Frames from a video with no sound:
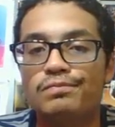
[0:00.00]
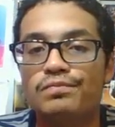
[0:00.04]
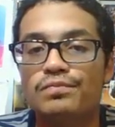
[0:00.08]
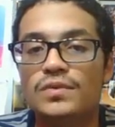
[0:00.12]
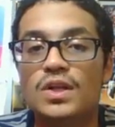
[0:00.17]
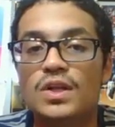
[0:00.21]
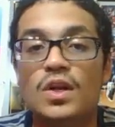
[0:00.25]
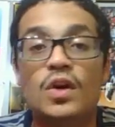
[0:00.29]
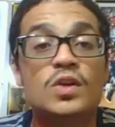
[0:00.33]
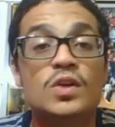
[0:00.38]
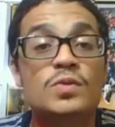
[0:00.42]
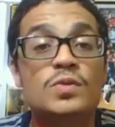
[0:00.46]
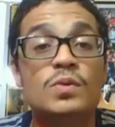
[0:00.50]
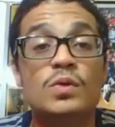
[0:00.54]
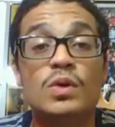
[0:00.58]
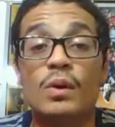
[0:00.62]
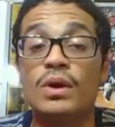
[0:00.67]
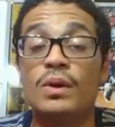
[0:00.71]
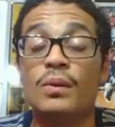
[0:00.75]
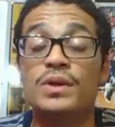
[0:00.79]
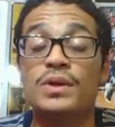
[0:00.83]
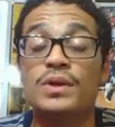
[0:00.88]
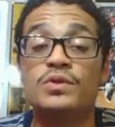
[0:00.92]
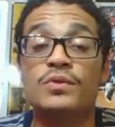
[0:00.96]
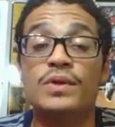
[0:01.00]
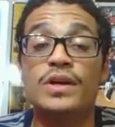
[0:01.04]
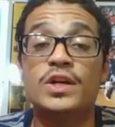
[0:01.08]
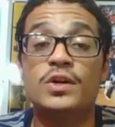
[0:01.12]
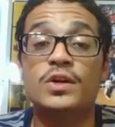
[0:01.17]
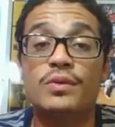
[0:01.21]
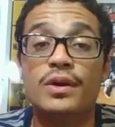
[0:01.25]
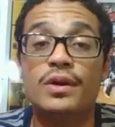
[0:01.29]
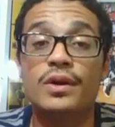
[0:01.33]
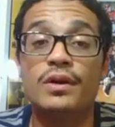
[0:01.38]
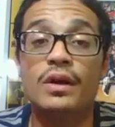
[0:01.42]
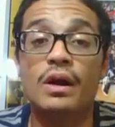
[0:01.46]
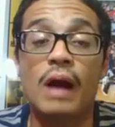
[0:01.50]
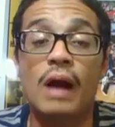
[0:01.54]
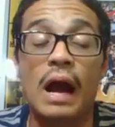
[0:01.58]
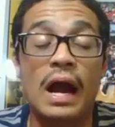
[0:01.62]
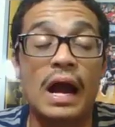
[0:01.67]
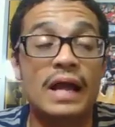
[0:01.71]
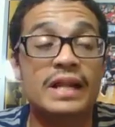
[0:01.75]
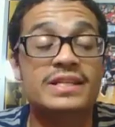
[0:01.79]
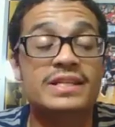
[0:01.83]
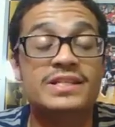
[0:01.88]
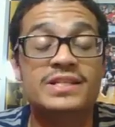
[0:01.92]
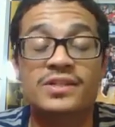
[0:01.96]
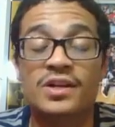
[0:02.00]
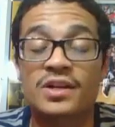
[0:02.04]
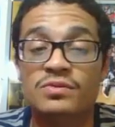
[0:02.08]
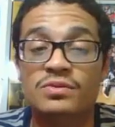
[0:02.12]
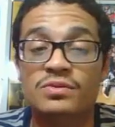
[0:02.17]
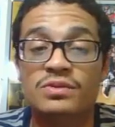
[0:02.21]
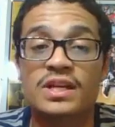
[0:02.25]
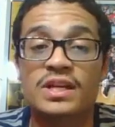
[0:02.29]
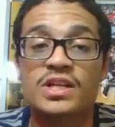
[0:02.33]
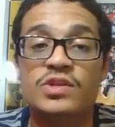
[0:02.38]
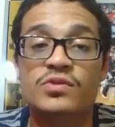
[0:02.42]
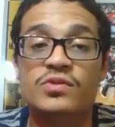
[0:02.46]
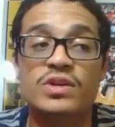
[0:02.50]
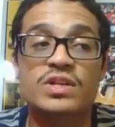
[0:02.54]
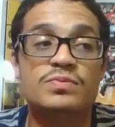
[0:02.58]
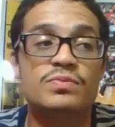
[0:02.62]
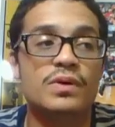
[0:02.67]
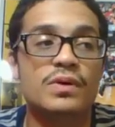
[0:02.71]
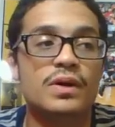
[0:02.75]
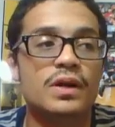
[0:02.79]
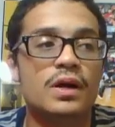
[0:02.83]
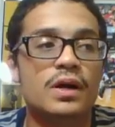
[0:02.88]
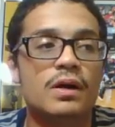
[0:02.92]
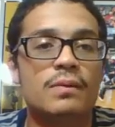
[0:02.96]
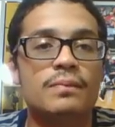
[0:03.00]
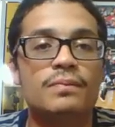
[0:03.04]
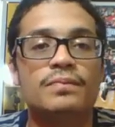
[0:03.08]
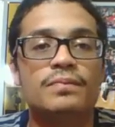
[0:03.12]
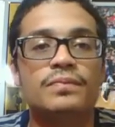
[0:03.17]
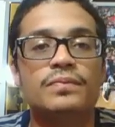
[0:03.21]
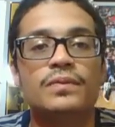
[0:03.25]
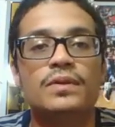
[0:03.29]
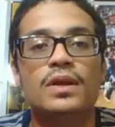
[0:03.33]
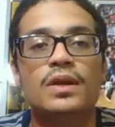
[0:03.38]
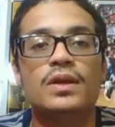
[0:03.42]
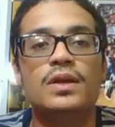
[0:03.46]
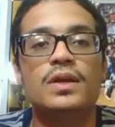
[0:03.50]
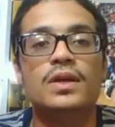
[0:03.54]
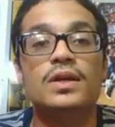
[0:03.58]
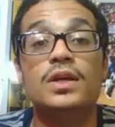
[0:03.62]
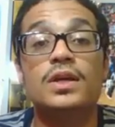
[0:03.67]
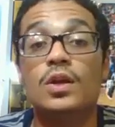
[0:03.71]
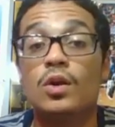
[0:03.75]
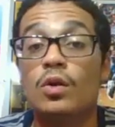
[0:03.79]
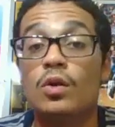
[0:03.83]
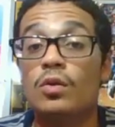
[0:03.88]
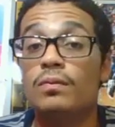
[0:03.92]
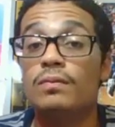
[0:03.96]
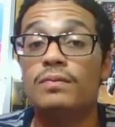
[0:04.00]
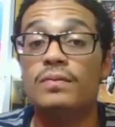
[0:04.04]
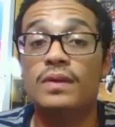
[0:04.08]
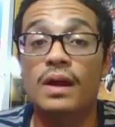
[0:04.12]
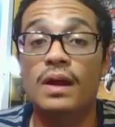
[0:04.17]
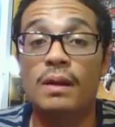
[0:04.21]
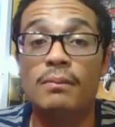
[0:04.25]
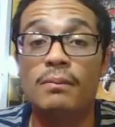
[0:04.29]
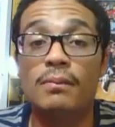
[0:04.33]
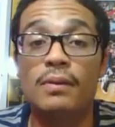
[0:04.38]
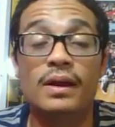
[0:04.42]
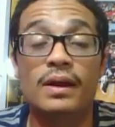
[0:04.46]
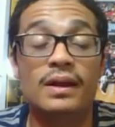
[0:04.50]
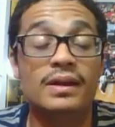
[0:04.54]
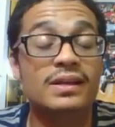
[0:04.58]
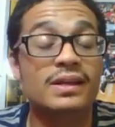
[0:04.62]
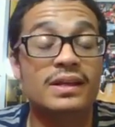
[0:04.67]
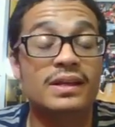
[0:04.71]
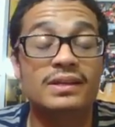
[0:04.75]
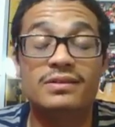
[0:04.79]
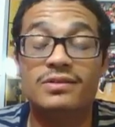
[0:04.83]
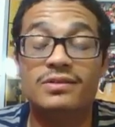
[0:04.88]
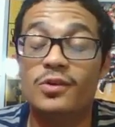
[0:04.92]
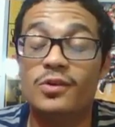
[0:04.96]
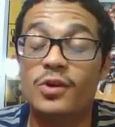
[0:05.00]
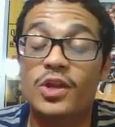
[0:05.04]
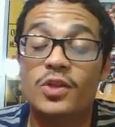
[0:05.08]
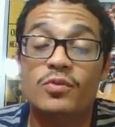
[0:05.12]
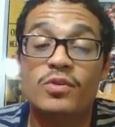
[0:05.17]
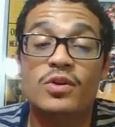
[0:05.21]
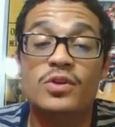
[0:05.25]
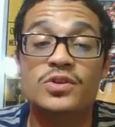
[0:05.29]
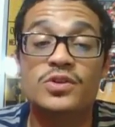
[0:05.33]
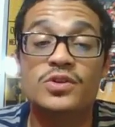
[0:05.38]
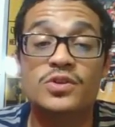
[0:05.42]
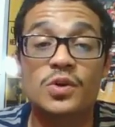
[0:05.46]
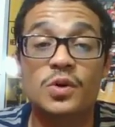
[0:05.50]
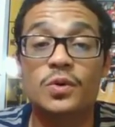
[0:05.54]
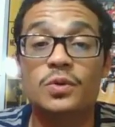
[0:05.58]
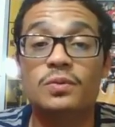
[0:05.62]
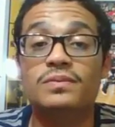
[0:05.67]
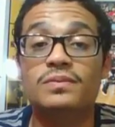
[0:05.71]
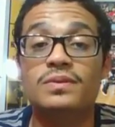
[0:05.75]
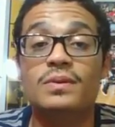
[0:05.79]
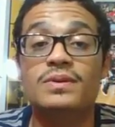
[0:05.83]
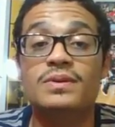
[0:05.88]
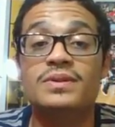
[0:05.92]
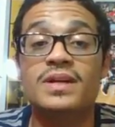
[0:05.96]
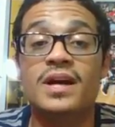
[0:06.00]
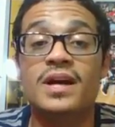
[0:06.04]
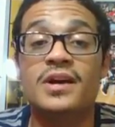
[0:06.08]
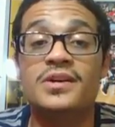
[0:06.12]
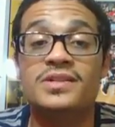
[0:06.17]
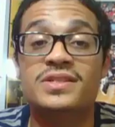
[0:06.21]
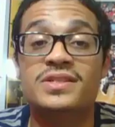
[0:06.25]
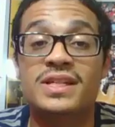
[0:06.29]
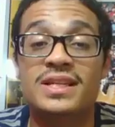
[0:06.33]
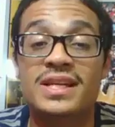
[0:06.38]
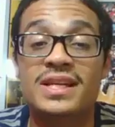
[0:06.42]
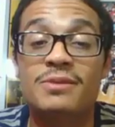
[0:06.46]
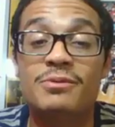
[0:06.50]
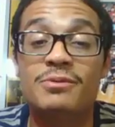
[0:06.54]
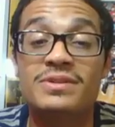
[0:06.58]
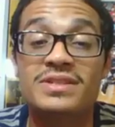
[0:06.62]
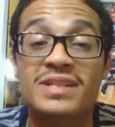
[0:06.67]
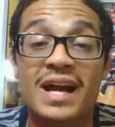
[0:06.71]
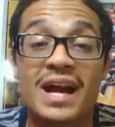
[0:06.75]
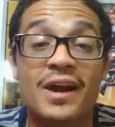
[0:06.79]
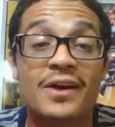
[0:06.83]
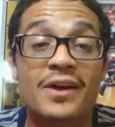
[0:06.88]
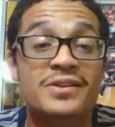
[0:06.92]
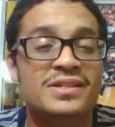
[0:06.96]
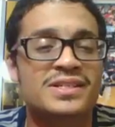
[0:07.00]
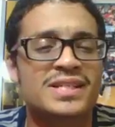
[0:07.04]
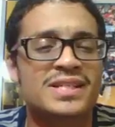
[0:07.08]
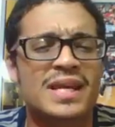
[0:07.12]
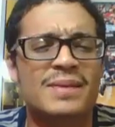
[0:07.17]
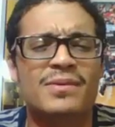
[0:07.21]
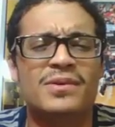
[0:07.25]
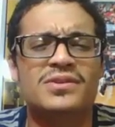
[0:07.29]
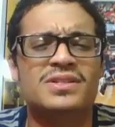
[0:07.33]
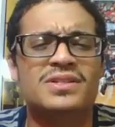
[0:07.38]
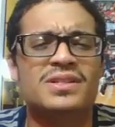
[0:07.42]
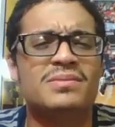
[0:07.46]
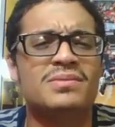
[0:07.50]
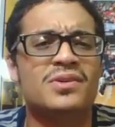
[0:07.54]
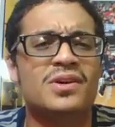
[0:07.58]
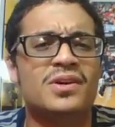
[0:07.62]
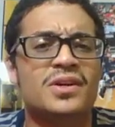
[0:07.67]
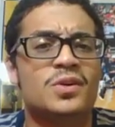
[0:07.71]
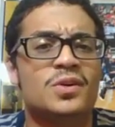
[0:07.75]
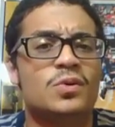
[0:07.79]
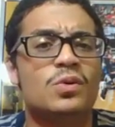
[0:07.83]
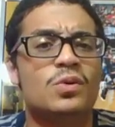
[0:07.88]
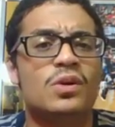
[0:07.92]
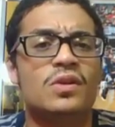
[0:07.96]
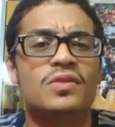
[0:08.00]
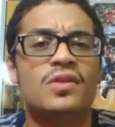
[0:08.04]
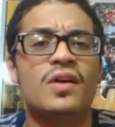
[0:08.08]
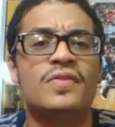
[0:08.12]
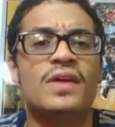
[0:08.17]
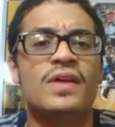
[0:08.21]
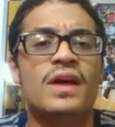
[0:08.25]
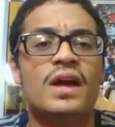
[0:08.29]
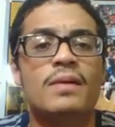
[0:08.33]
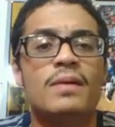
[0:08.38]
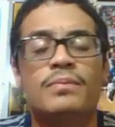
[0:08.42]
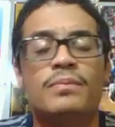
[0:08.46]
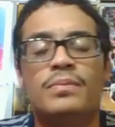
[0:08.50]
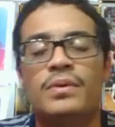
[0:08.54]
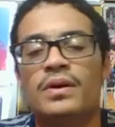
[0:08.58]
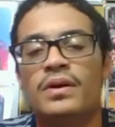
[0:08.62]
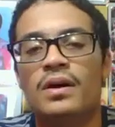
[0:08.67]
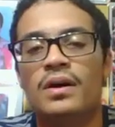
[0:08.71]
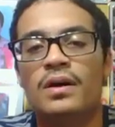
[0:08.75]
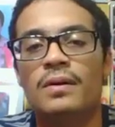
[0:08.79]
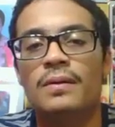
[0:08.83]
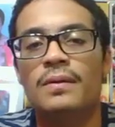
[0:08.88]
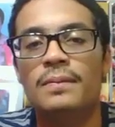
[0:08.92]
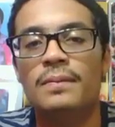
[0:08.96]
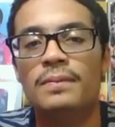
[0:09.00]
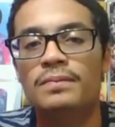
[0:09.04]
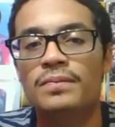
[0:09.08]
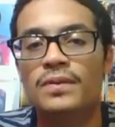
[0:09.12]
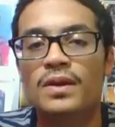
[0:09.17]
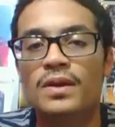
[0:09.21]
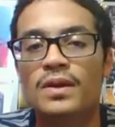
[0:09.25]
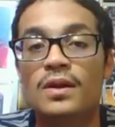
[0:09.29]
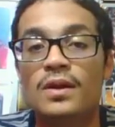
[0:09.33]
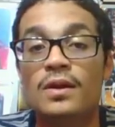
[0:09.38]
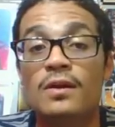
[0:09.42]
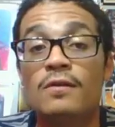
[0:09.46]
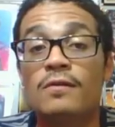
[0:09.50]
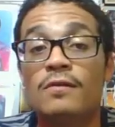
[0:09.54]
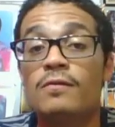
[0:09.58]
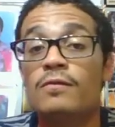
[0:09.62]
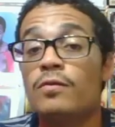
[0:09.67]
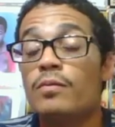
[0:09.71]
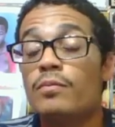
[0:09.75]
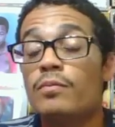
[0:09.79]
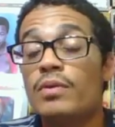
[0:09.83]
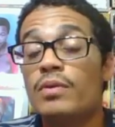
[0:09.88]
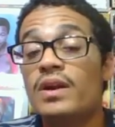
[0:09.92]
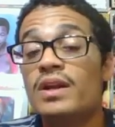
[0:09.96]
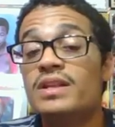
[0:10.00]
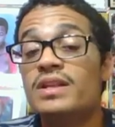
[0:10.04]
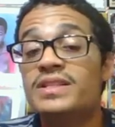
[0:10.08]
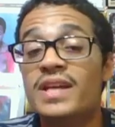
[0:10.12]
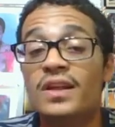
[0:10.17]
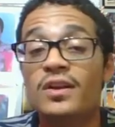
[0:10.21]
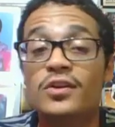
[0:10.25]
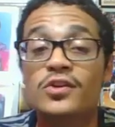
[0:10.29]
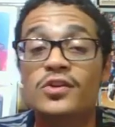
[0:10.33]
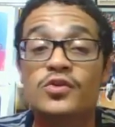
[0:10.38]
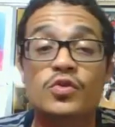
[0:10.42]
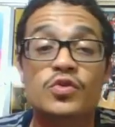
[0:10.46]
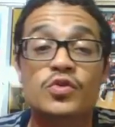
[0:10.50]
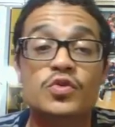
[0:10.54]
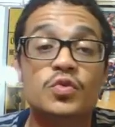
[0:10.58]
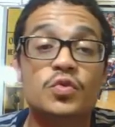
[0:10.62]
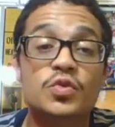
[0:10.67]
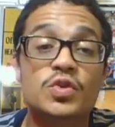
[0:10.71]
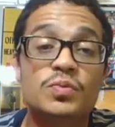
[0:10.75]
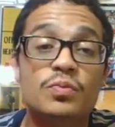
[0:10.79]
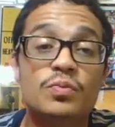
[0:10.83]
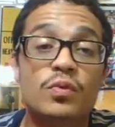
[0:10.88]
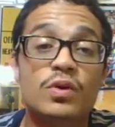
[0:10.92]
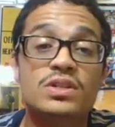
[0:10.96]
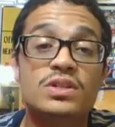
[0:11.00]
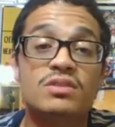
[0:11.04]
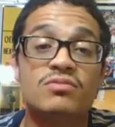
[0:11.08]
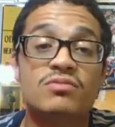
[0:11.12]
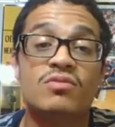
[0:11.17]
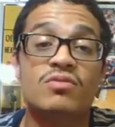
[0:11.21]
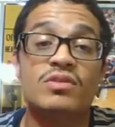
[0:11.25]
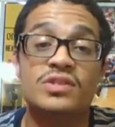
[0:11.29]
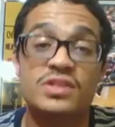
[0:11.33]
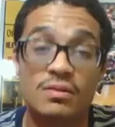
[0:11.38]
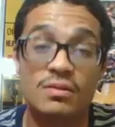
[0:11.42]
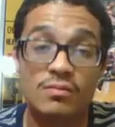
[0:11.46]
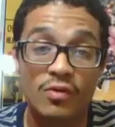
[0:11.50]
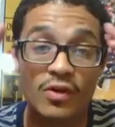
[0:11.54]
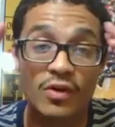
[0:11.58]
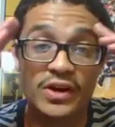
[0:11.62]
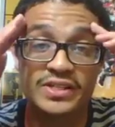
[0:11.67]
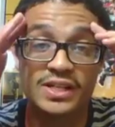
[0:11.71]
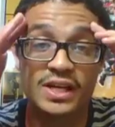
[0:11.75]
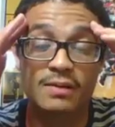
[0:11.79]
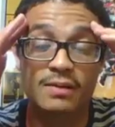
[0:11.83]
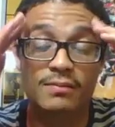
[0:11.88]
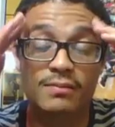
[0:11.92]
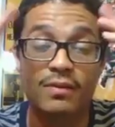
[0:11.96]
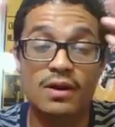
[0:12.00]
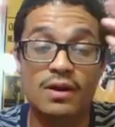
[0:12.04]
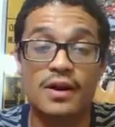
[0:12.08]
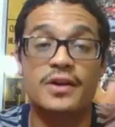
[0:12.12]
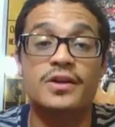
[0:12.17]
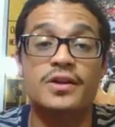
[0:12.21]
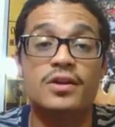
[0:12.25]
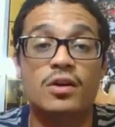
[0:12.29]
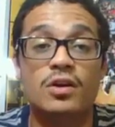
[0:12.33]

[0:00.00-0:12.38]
it was a great career. It sucks with the injuries, but I'm 33 years old. He retires the same year as Tim Duncan. Who would have thought that? But Brandon Taylor, True School Sports, wishing Amare Stoudemeire,